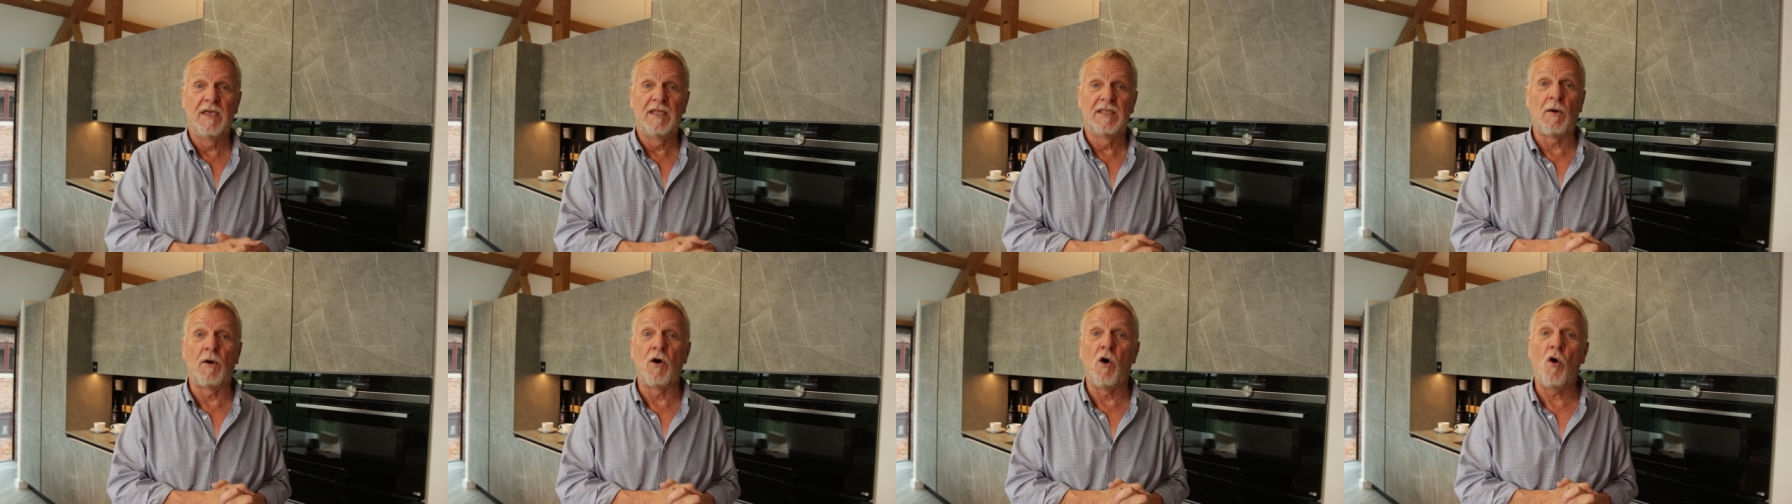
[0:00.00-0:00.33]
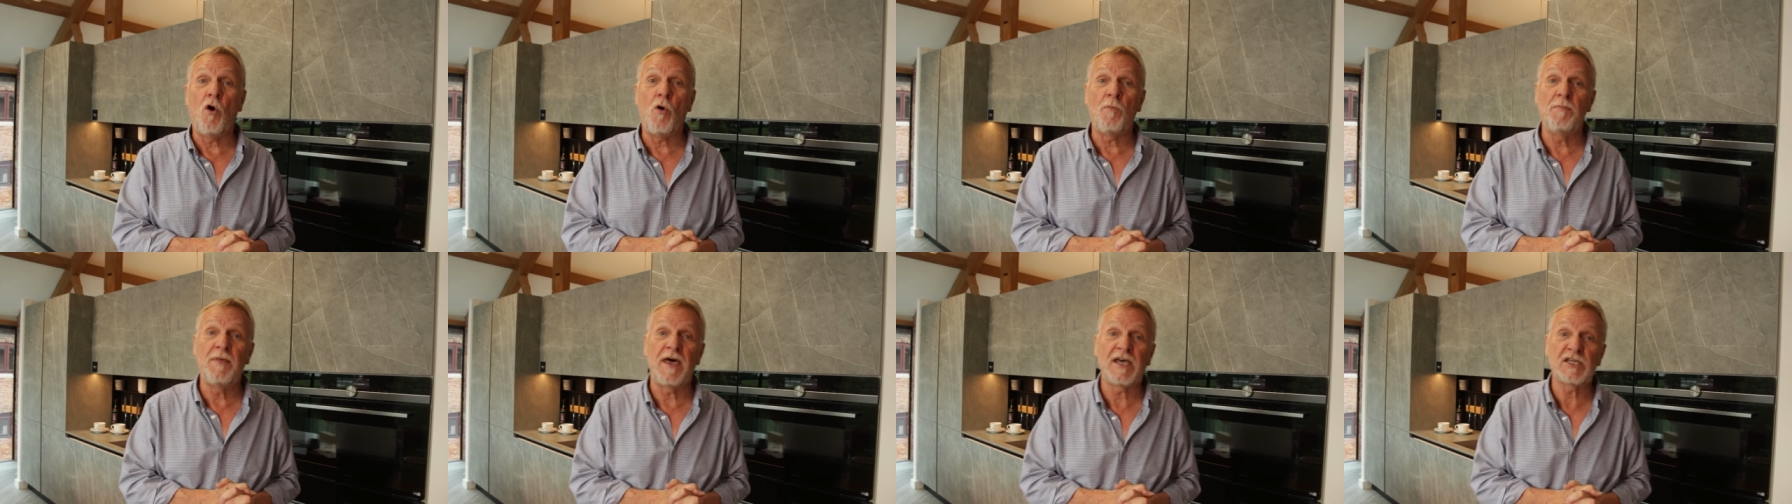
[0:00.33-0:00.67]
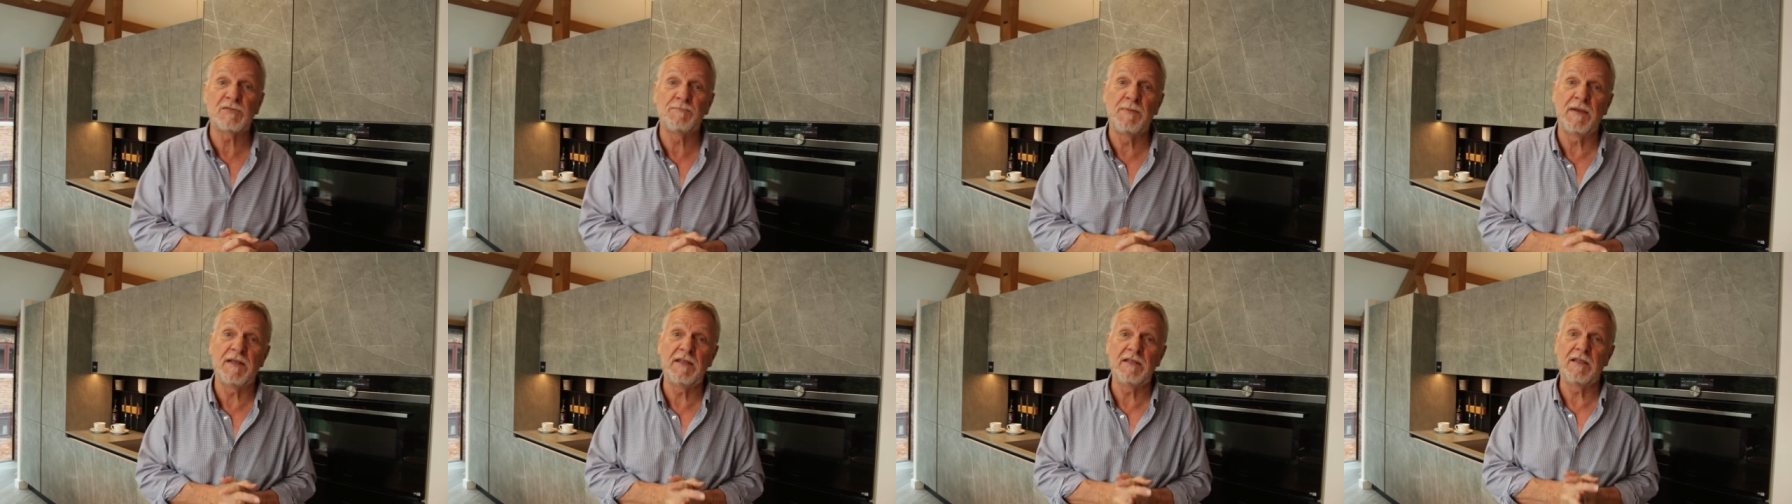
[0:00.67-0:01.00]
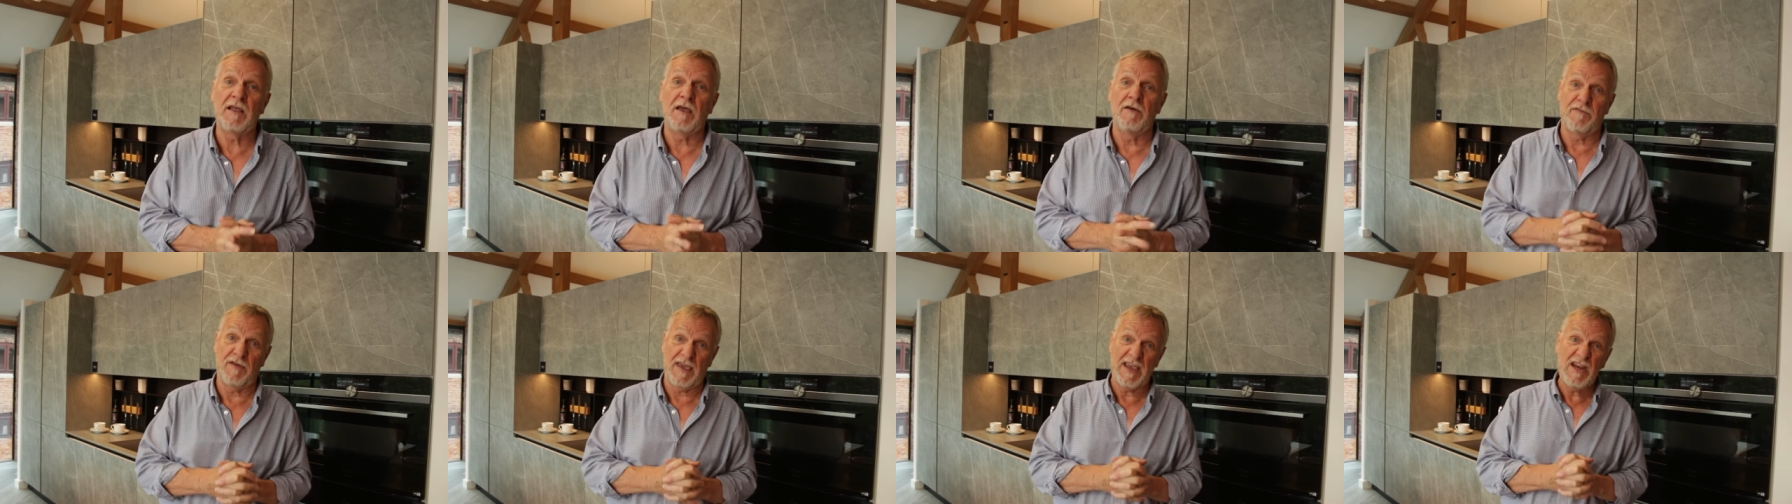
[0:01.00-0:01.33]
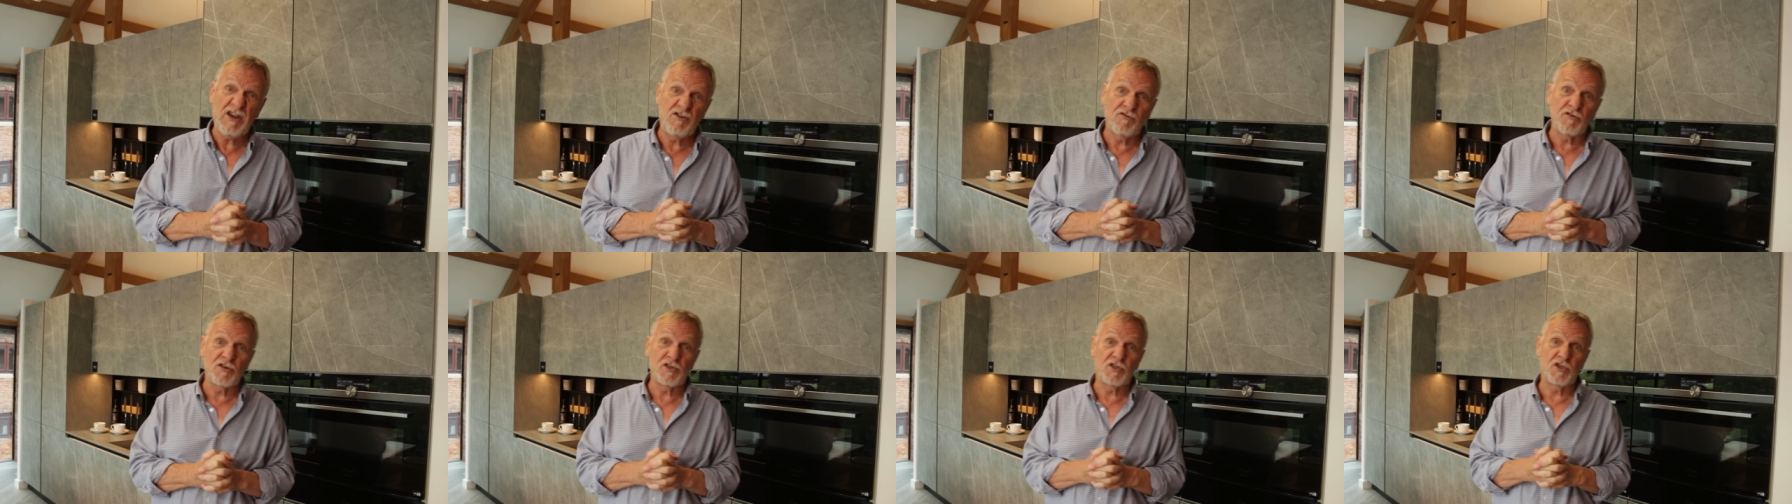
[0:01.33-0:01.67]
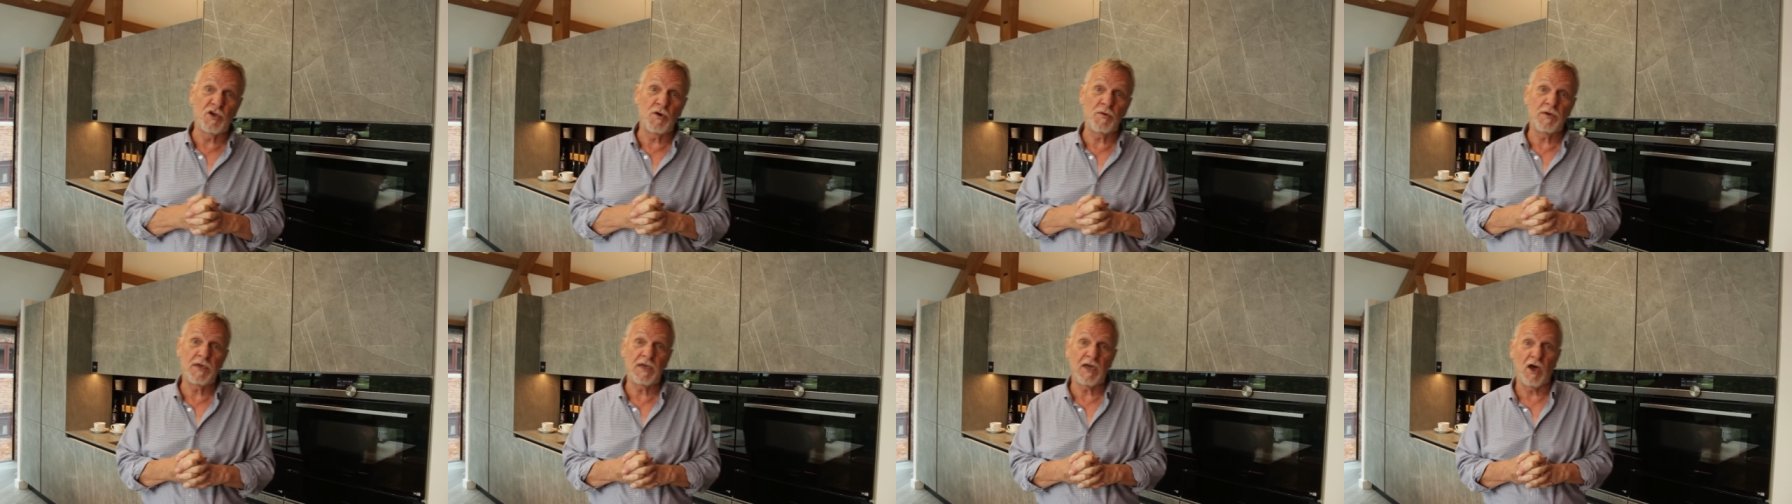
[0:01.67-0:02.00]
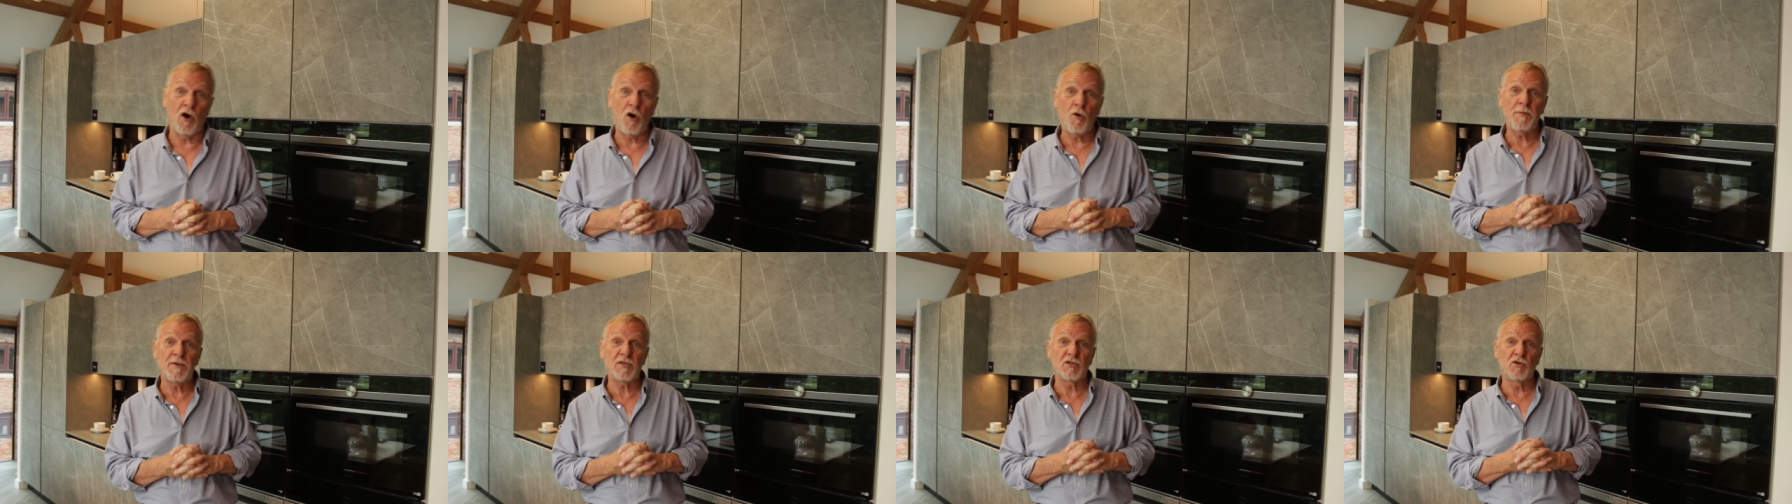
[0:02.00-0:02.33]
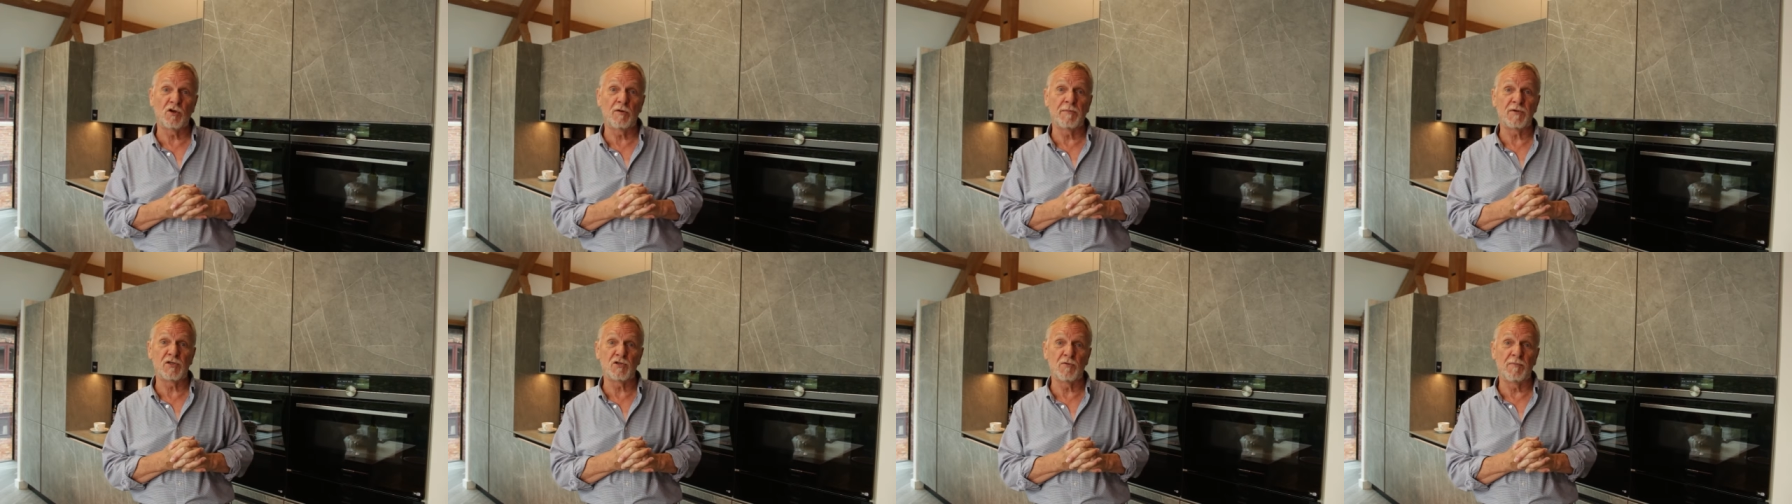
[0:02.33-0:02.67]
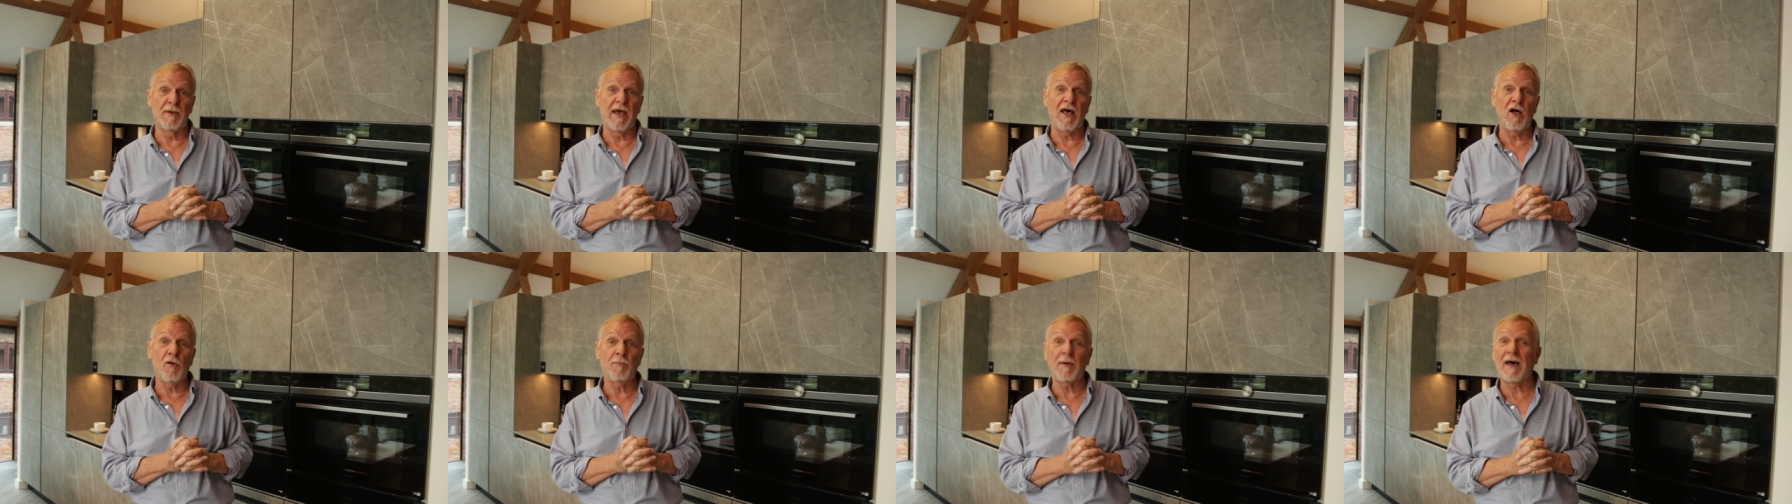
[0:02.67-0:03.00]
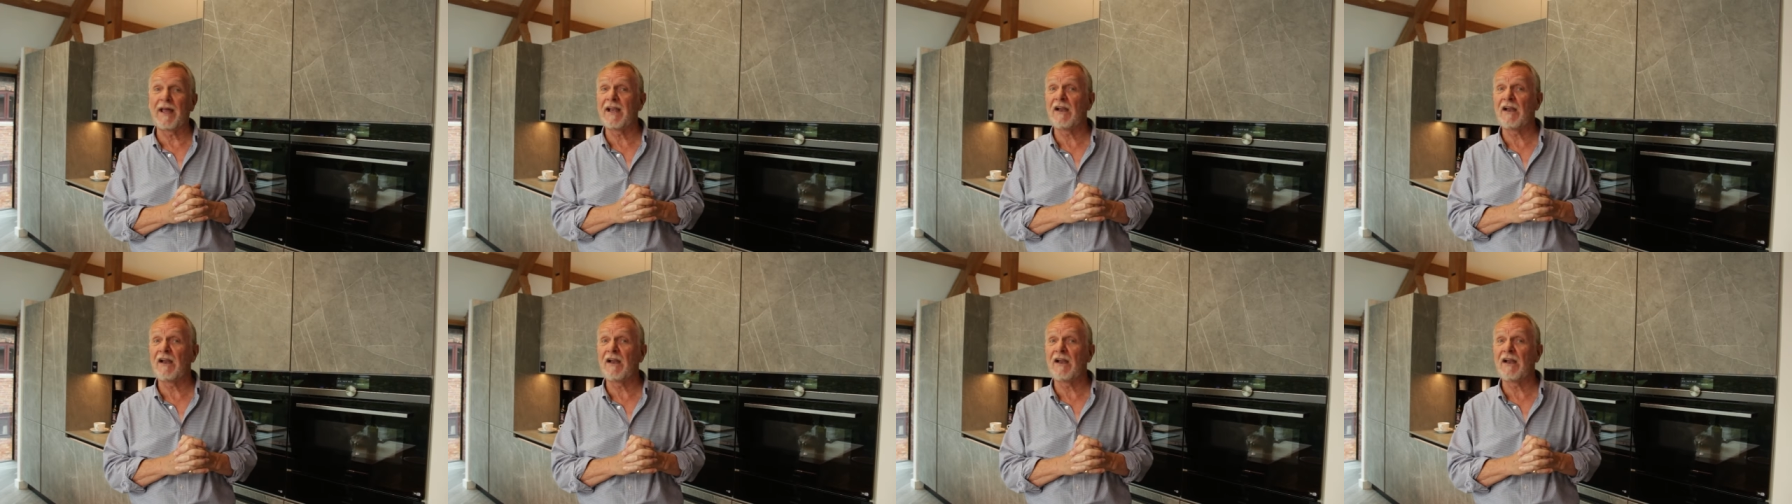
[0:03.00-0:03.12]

Now, I hope that's been of interest to you. I hope it's going to be some help.